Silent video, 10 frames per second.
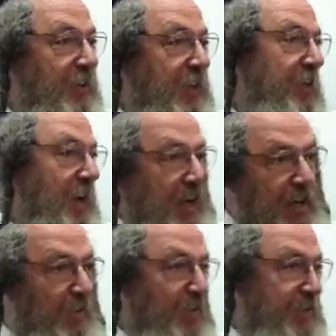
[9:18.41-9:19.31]
like
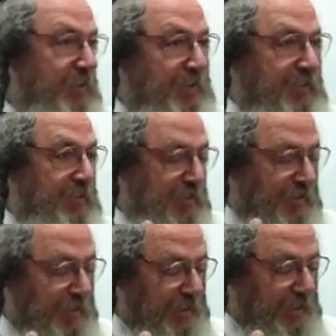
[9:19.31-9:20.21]
animals
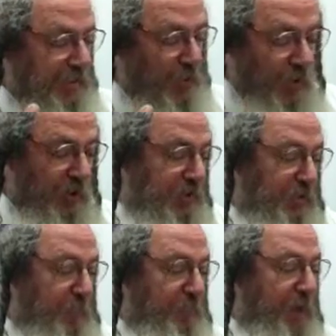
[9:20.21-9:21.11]
they were
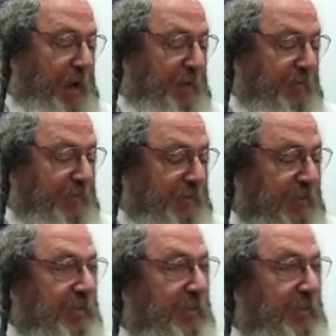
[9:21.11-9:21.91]
also embarrassed.